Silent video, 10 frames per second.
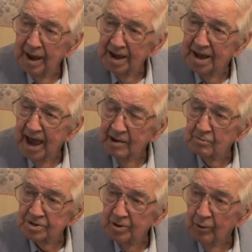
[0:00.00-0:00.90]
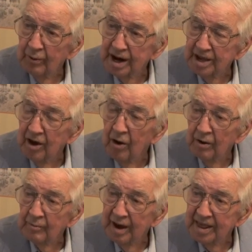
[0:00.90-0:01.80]
Big Ken was already
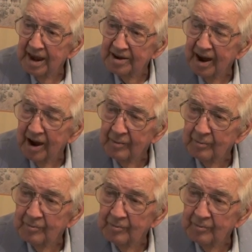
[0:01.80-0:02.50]
gone by that time.